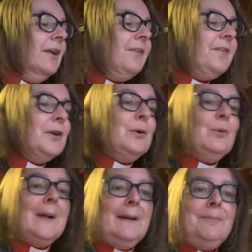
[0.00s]

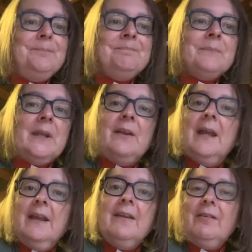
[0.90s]
So
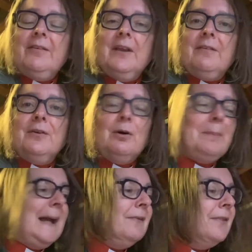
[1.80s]
it's not a
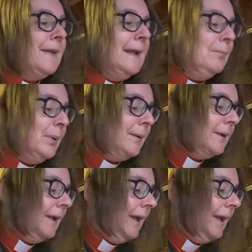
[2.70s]
bad thing, but